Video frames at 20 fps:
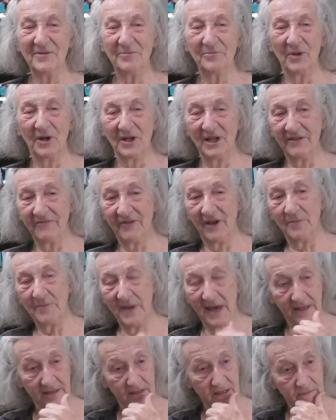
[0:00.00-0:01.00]
Bolivar
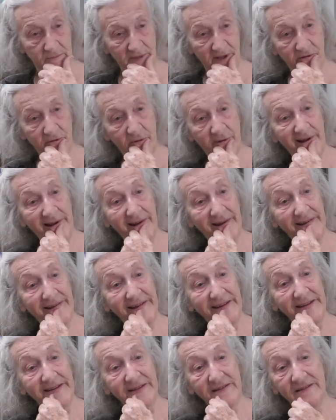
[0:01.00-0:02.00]
met Manuela
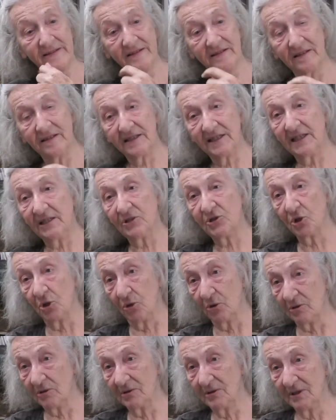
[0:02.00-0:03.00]
in
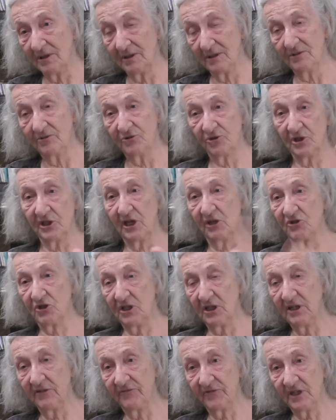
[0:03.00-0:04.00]
Quito. She
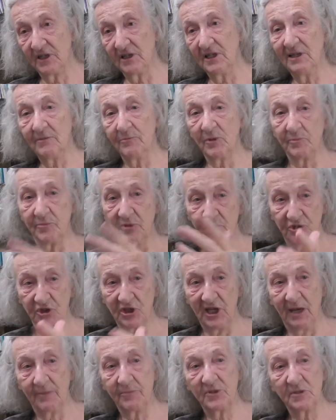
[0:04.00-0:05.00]
actually lived in Lima, but
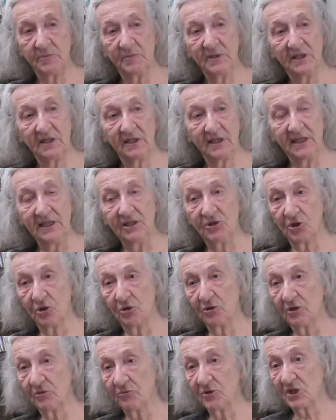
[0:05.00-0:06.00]
she happened to be in
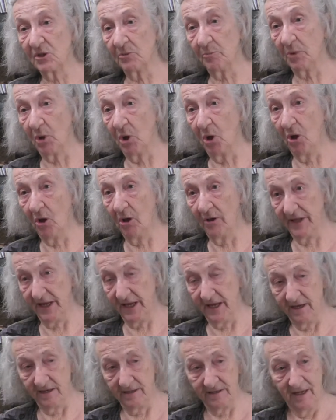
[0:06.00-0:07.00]
Quito, and there was a ball
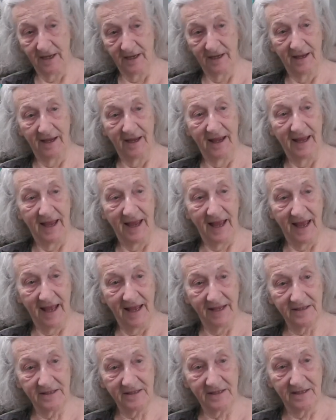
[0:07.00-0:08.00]
there.
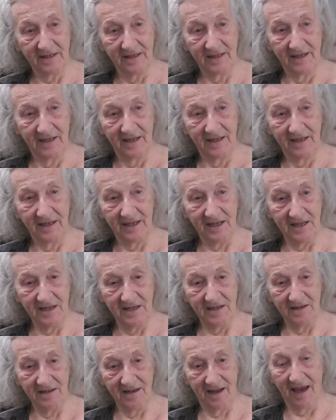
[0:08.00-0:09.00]
And
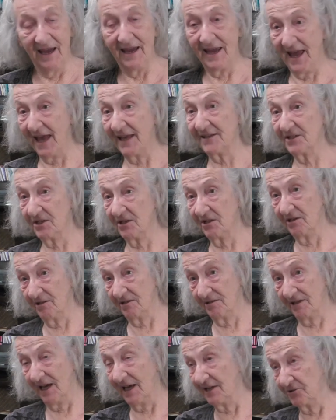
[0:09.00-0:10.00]
I had
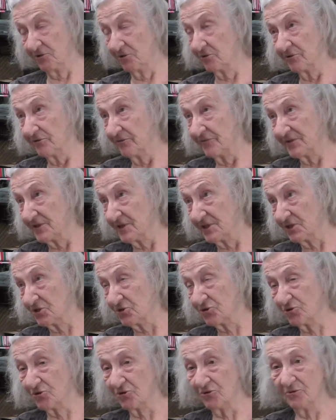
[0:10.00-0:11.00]
her, I don't know if this
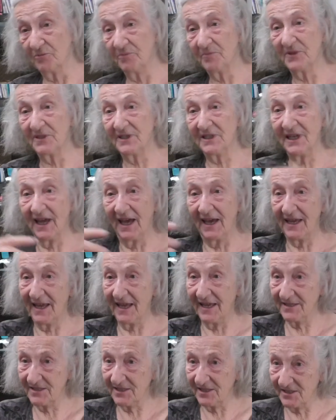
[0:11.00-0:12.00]
is true, but I
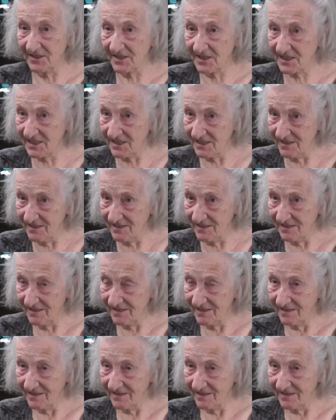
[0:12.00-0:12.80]
had her see